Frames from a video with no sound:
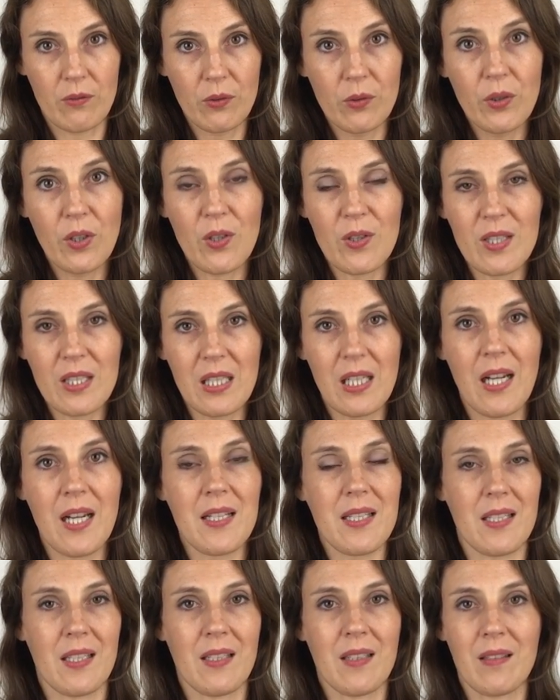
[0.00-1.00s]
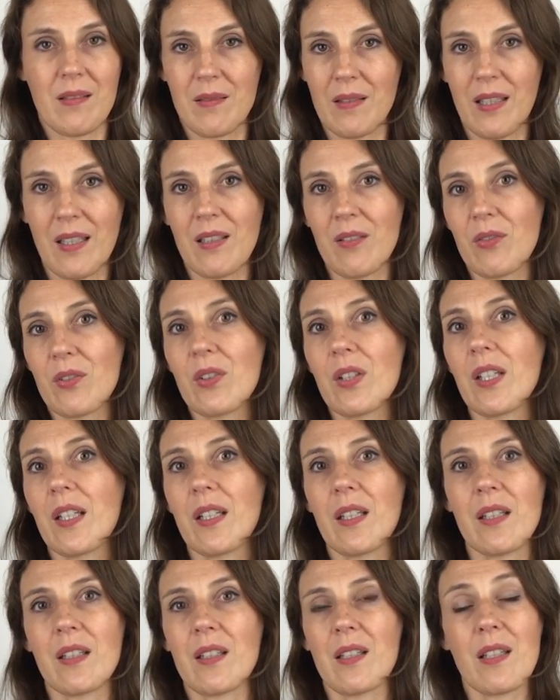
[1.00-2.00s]
your slides in
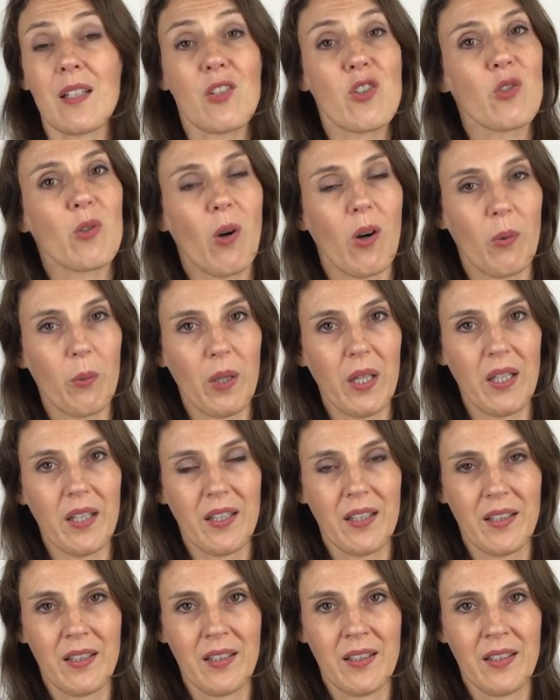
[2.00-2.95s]
a strong way.